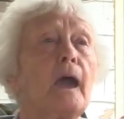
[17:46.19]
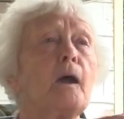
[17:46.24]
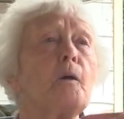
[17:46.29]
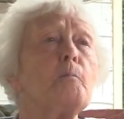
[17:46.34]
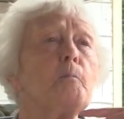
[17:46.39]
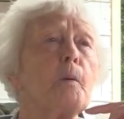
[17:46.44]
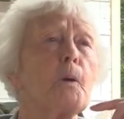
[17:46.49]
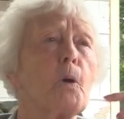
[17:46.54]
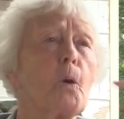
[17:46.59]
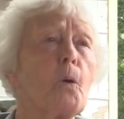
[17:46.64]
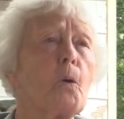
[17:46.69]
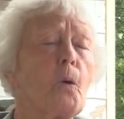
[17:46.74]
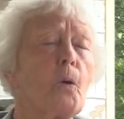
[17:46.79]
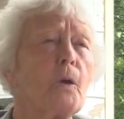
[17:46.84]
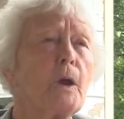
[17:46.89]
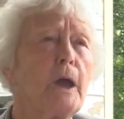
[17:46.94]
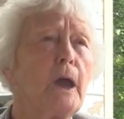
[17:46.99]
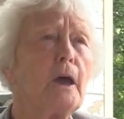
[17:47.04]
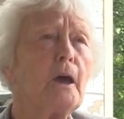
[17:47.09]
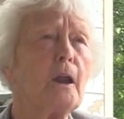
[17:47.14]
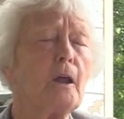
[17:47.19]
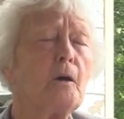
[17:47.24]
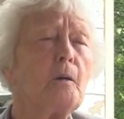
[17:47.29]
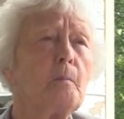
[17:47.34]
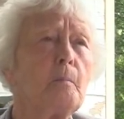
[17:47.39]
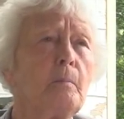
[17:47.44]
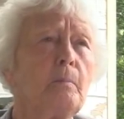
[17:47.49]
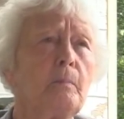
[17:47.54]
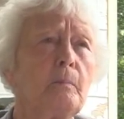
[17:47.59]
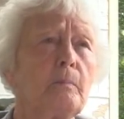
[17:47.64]
And Burl
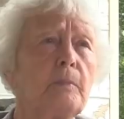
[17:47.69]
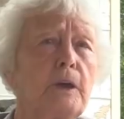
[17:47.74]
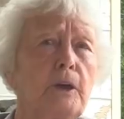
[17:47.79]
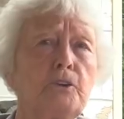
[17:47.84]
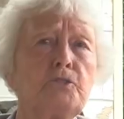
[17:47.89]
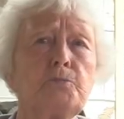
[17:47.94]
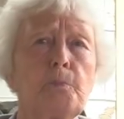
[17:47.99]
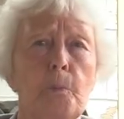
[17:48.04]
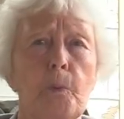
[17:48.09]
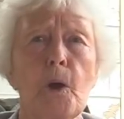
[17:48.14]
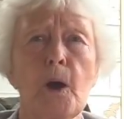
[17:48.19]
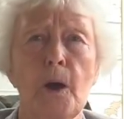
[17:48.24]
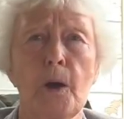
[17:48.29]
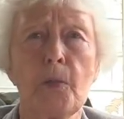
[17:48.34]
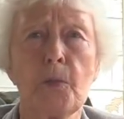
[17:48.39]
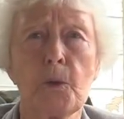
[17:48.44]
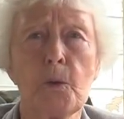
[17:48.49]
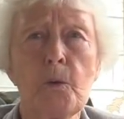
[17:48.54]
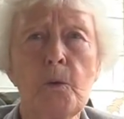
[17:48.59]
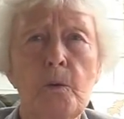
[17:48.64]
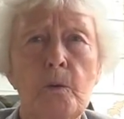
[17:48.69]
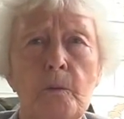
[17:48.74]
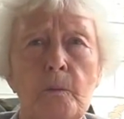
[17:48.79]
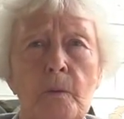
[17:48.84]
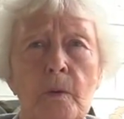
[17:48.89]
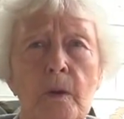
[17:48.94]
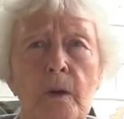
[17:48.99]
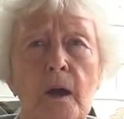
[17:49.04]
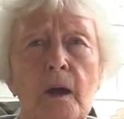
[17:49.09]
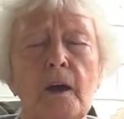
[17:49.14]
Gilliam, his brother,
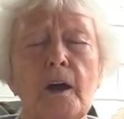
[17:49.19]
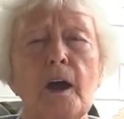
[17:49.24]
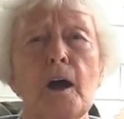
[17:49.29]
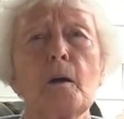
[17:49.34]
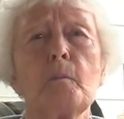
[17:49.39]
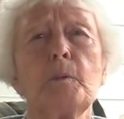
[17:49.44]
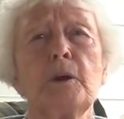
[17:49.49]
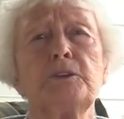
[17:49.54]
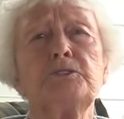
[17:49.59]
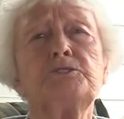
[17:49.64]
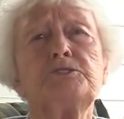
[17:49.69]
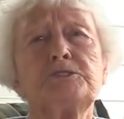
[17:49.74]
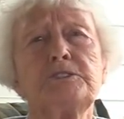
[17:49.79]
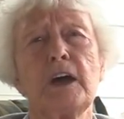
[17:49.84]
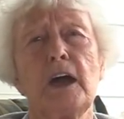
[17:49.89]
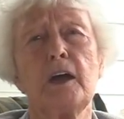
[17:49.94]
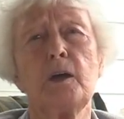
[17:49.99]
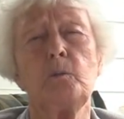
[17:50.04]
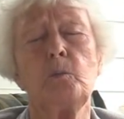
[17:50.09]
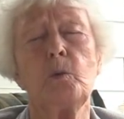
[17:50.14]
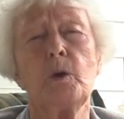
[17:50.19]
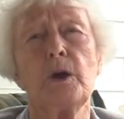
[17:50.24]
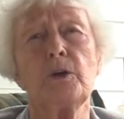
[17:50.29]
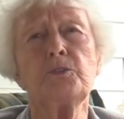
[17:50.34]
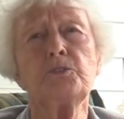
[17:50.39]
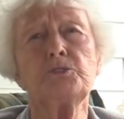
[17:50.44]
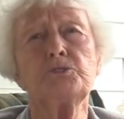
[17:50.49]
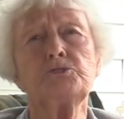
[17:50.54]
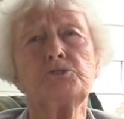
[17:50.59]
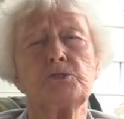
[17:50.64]
come and stayed
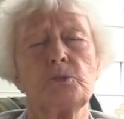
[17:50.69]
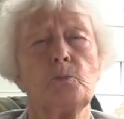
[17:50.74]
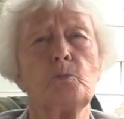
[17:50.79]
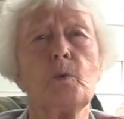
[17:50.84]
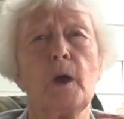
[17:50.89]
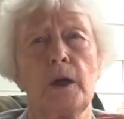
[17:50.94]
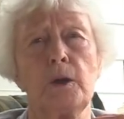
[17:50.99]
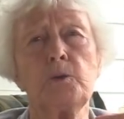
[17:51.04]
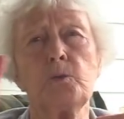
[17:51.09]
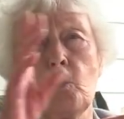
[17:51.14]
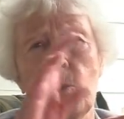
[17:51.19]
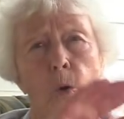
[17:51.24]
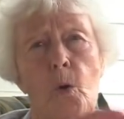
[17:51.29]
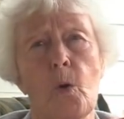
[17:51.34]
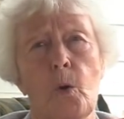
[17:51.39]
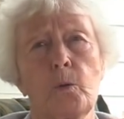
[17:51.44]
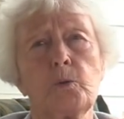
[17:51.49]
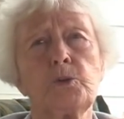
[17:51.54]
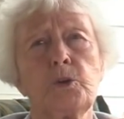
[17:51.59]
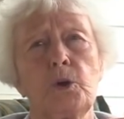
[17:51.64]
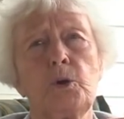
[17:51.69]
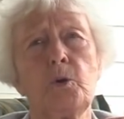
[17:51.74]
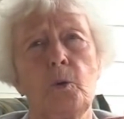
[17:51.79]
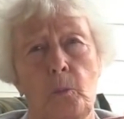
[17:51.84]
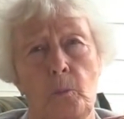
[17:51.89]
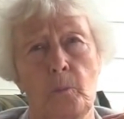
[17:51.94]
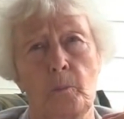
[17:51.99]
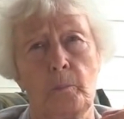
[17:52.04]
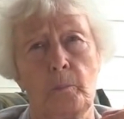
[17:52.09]
with us and went to work too.